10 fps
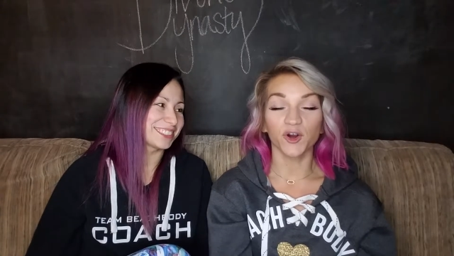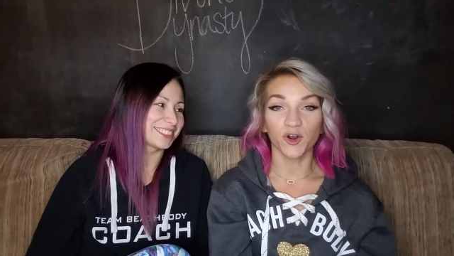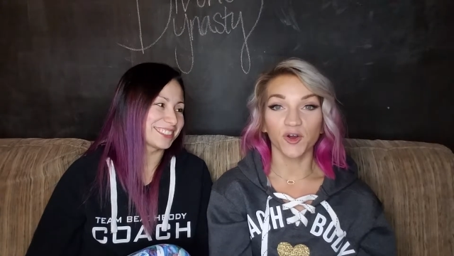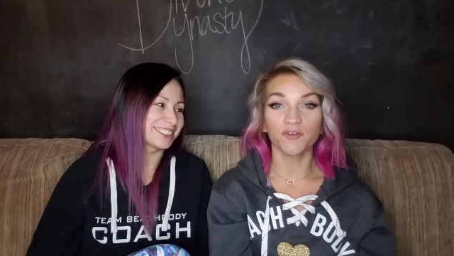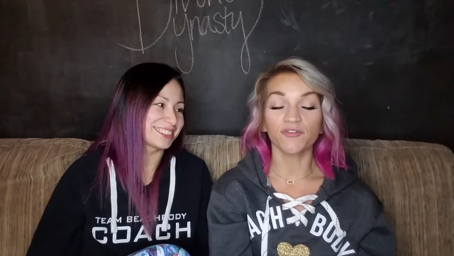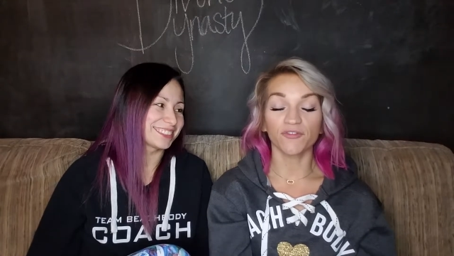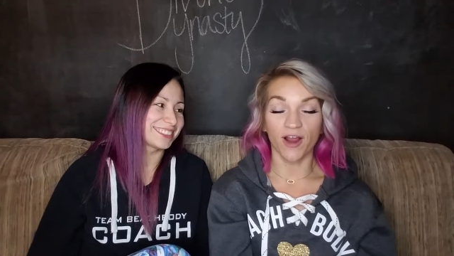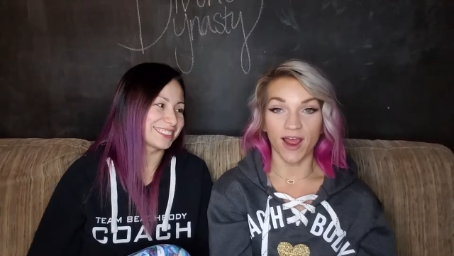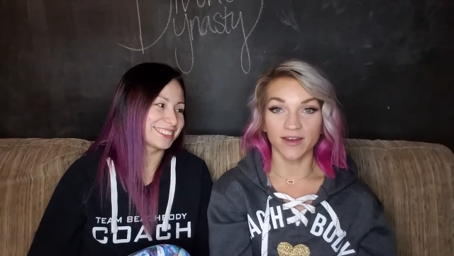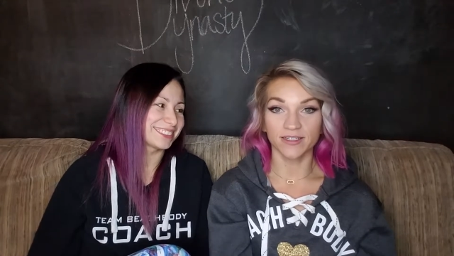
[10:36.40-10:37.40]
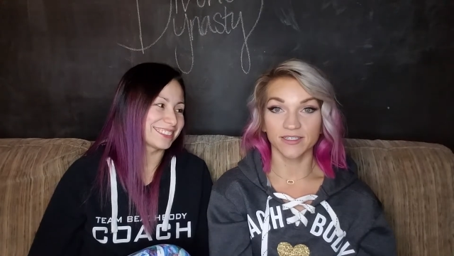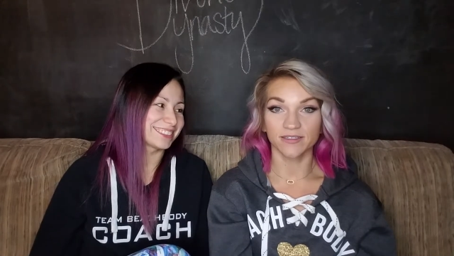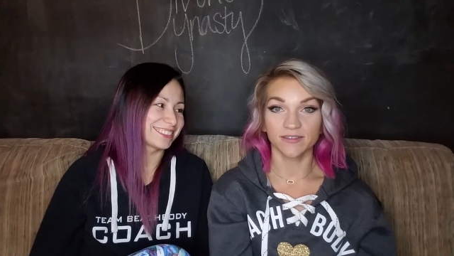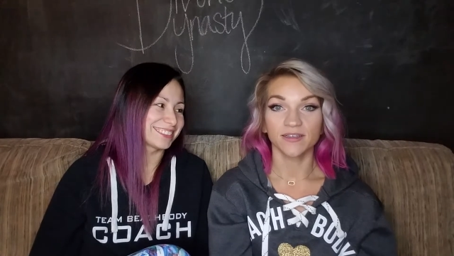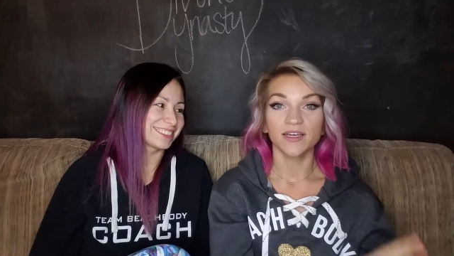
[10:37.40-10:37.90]
Speaker 1: girlfriend
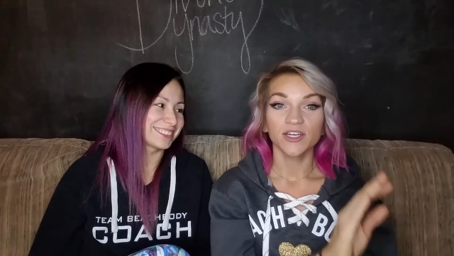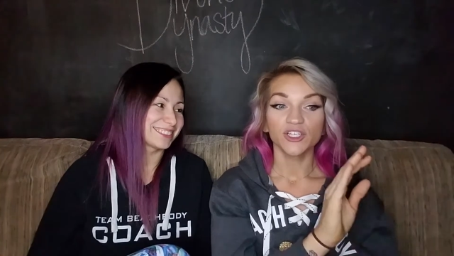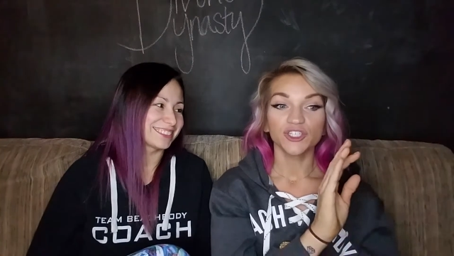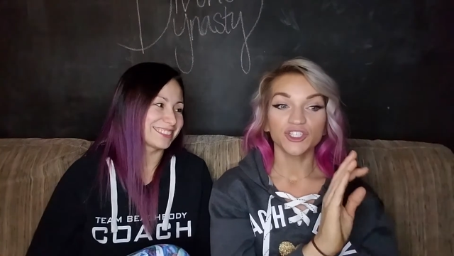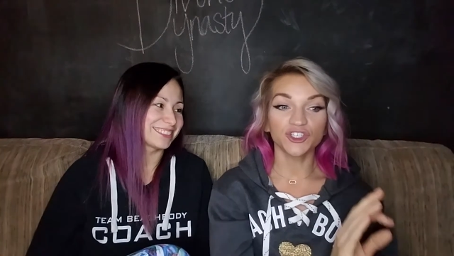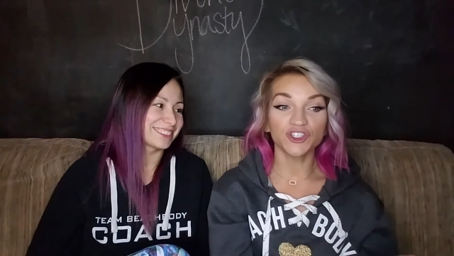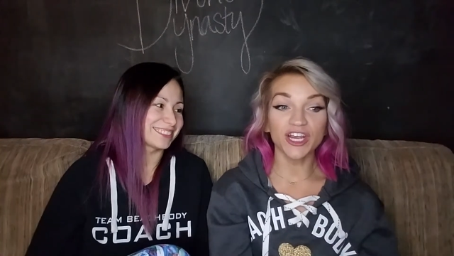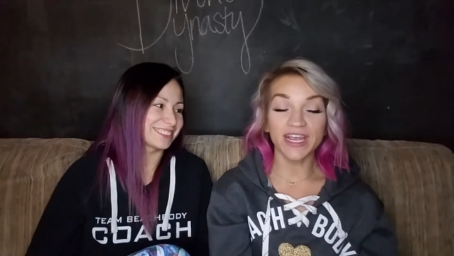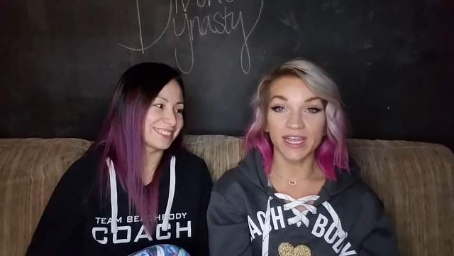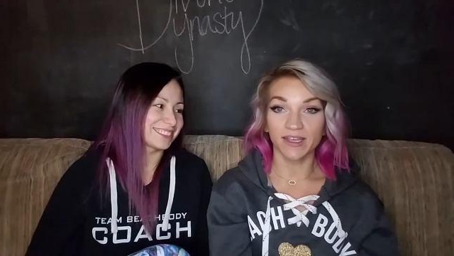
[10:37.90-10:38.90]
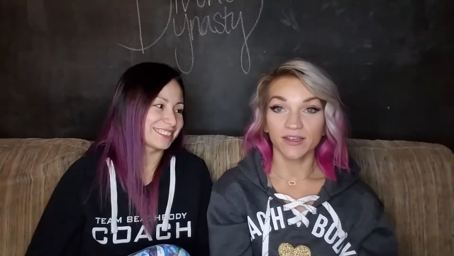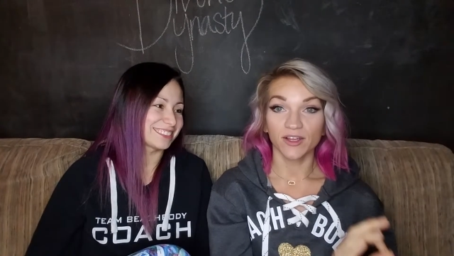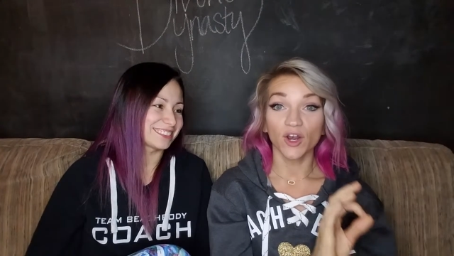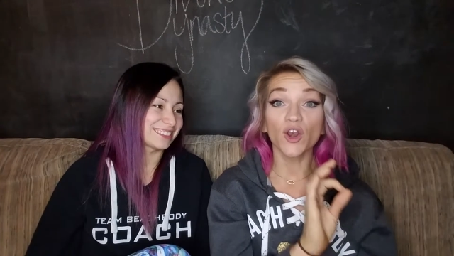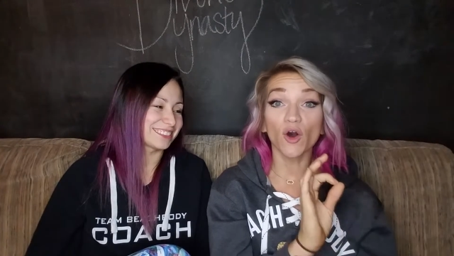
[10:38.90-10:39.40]
she
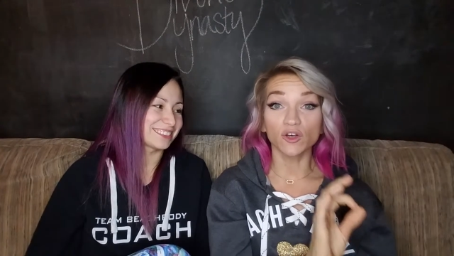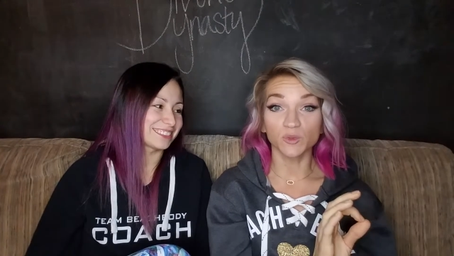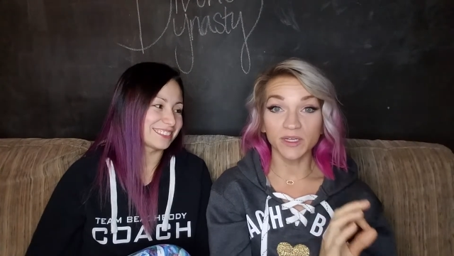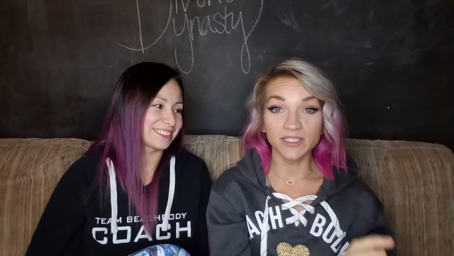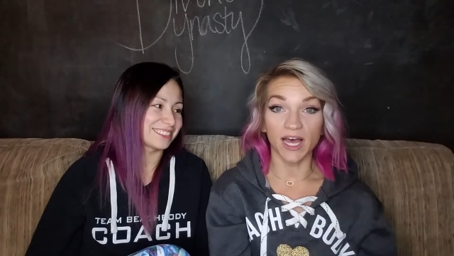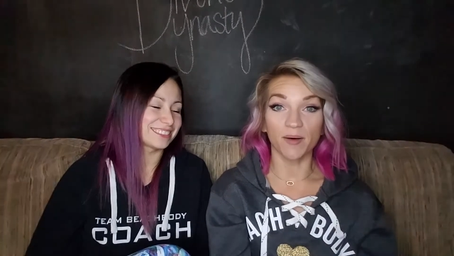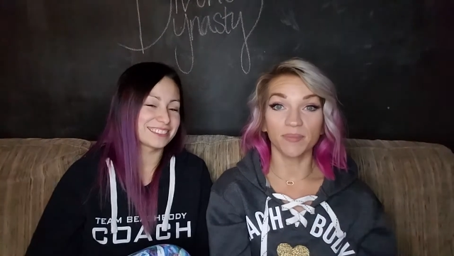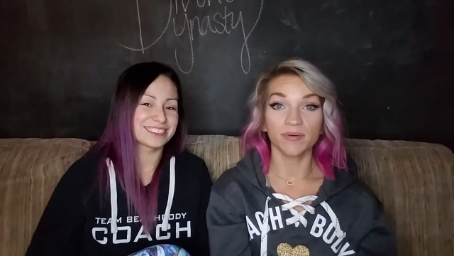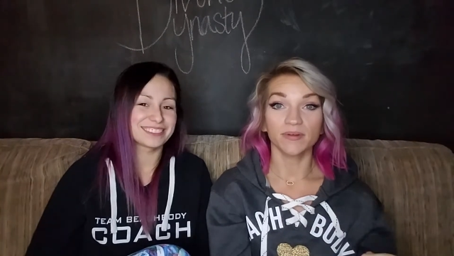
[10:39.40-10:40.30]
knows what's up.